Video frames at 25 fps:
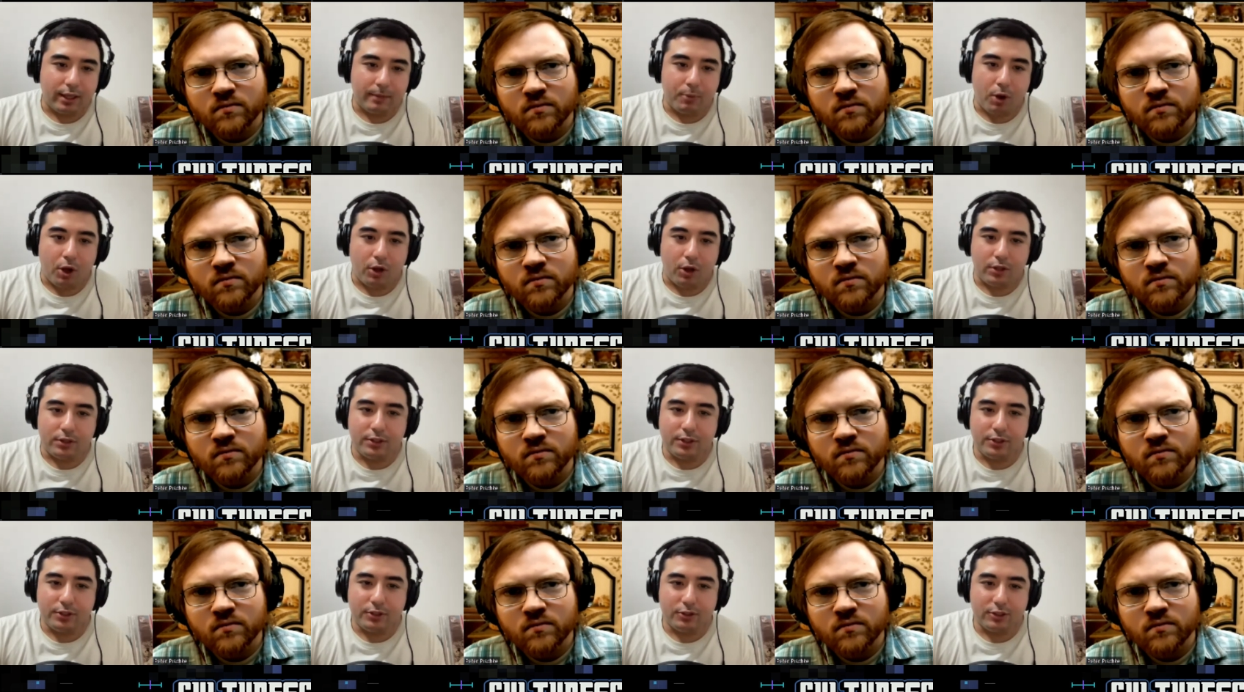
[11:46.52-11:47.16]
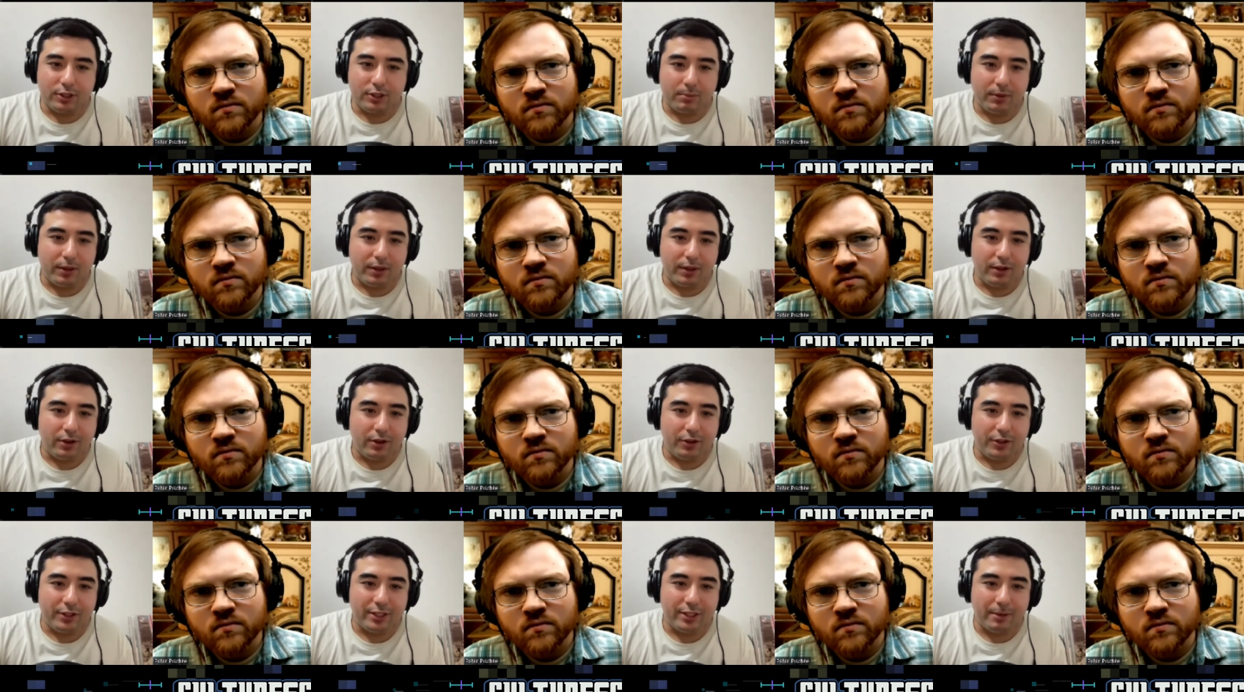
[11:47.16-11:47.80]
Speaker 1: like politics or something
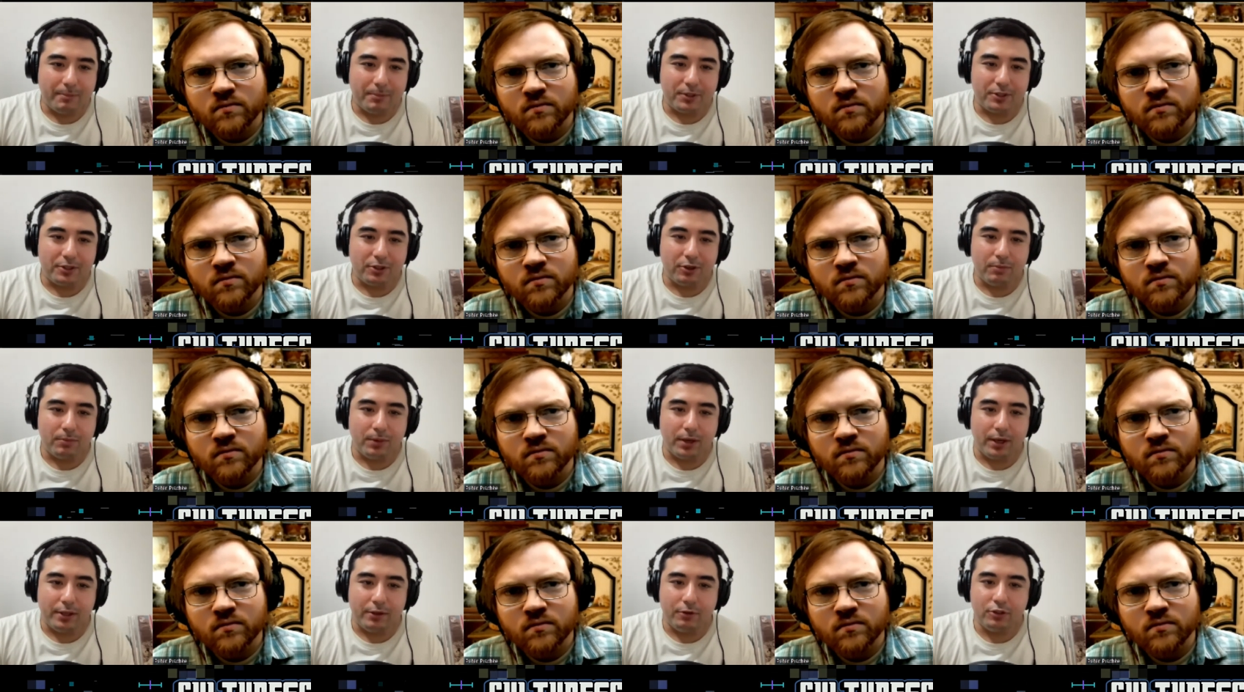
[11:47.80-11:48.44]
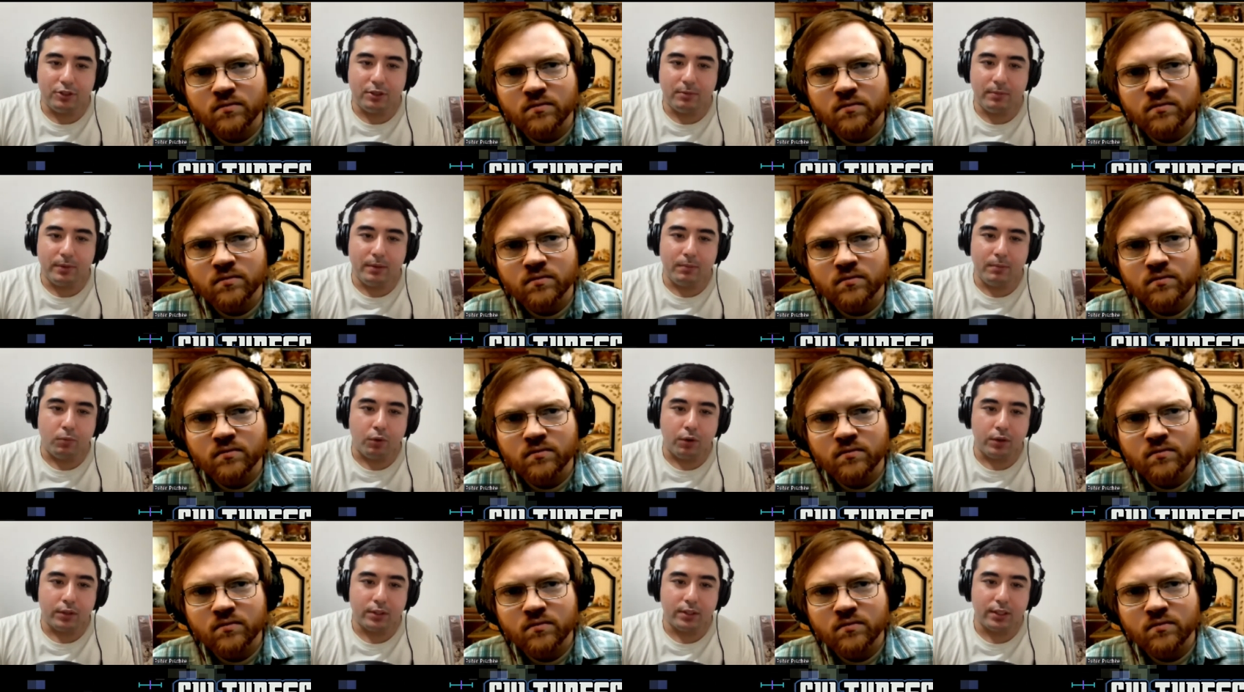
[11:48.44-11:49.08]
on this episode, but I used to be
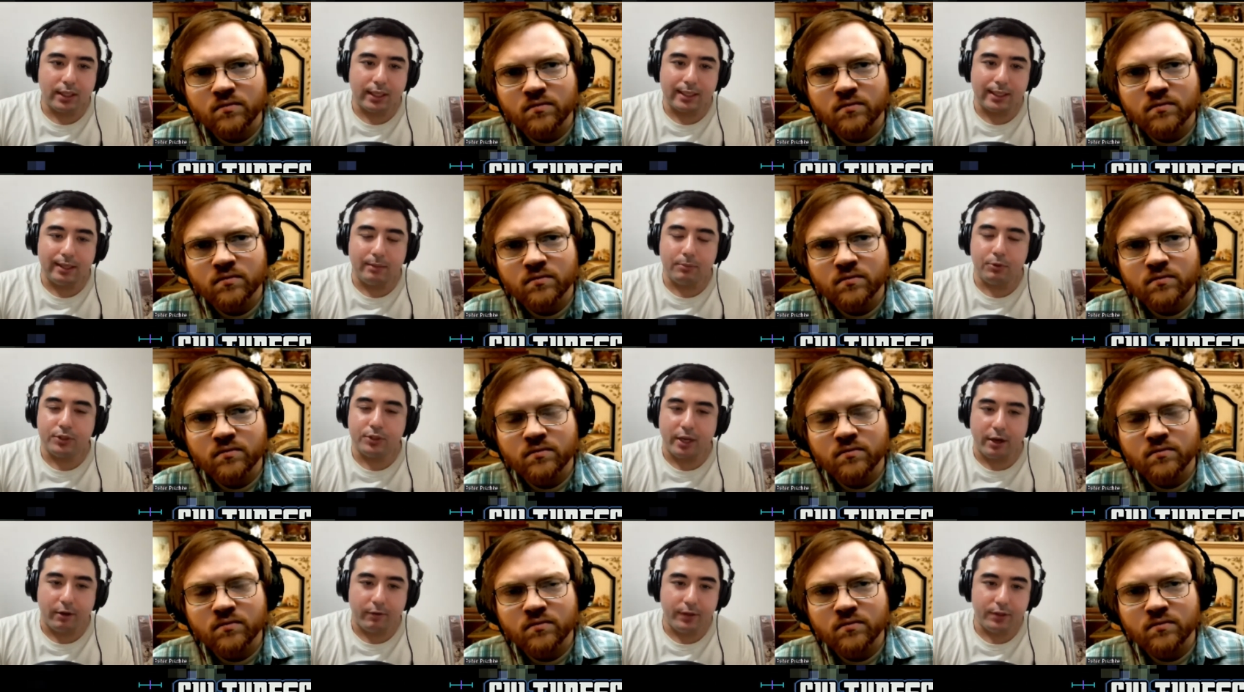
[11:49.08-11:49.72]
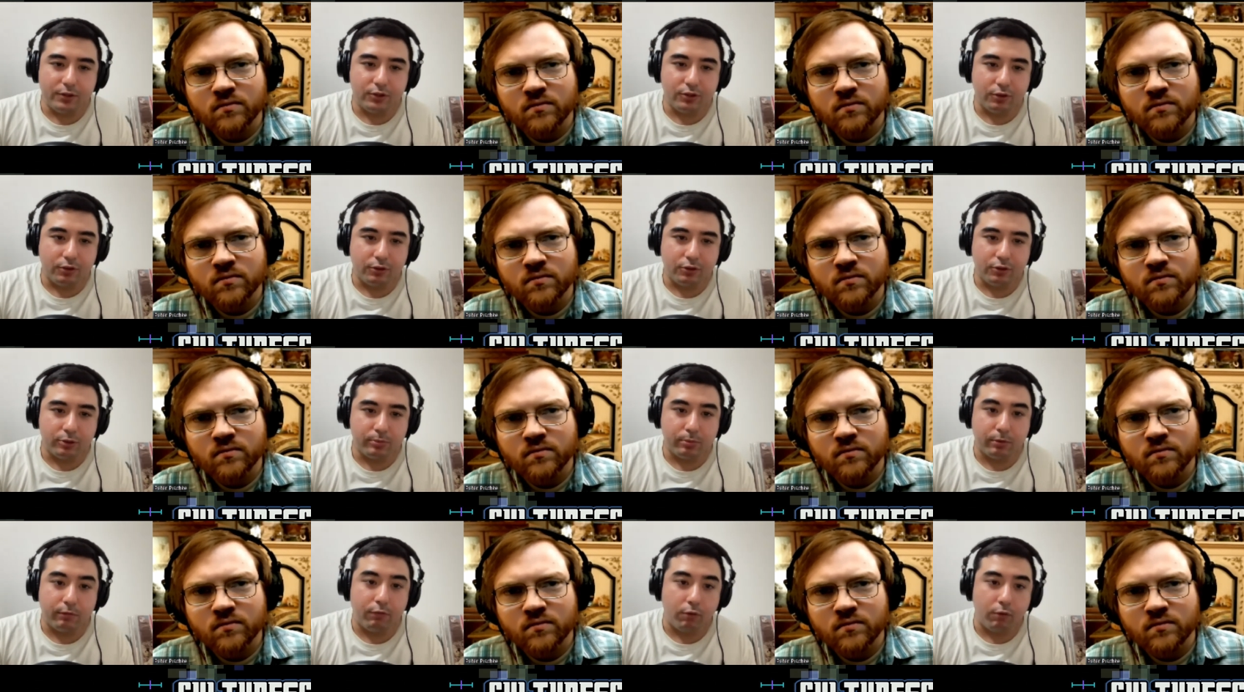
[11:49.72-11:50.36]
more into like libertarian
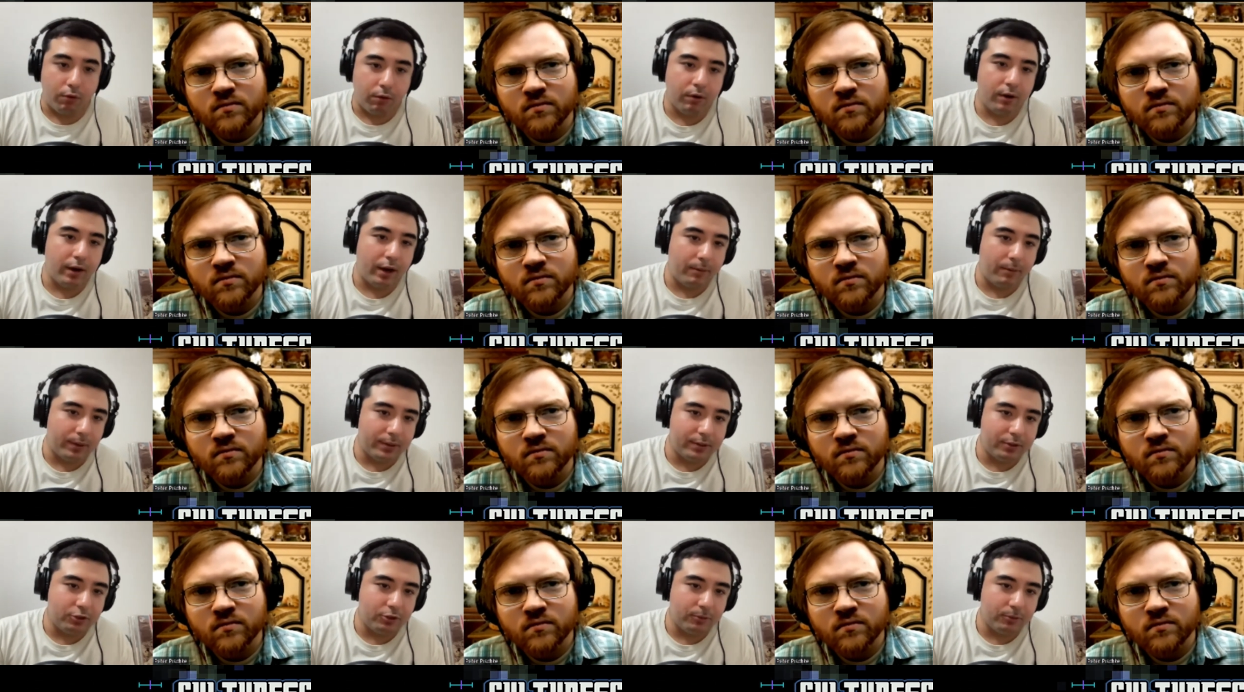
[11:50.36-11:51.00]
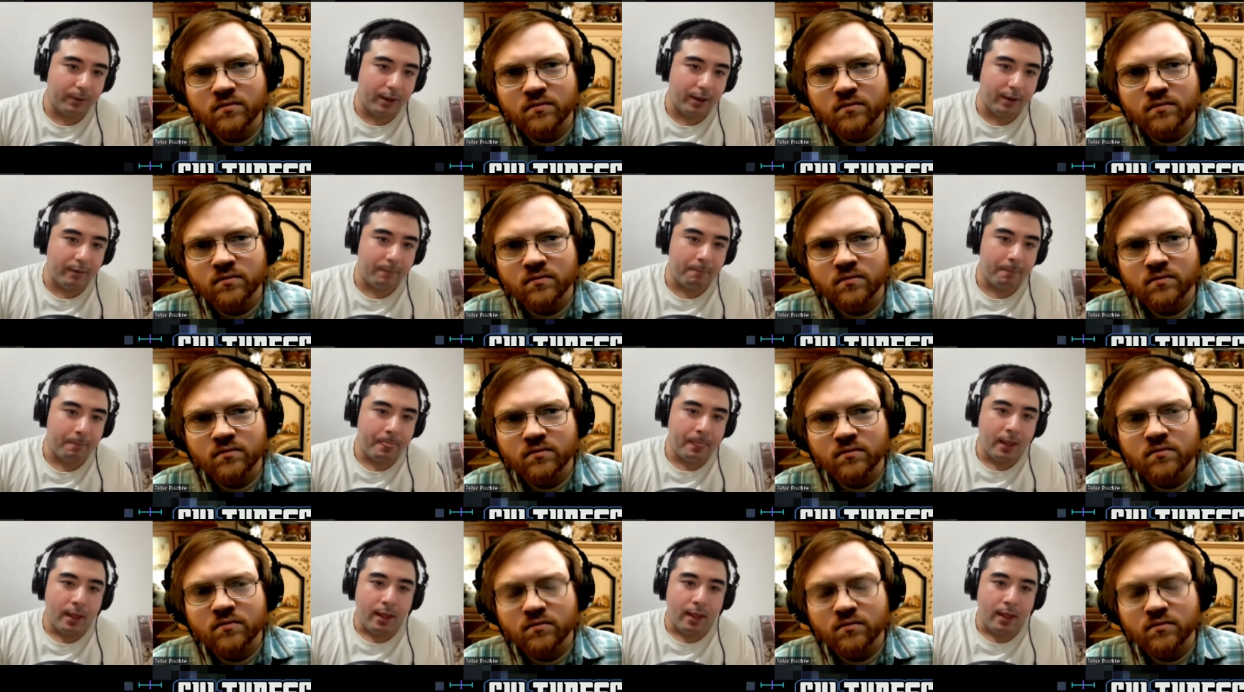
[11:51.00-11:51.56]
circles before I went to Japan.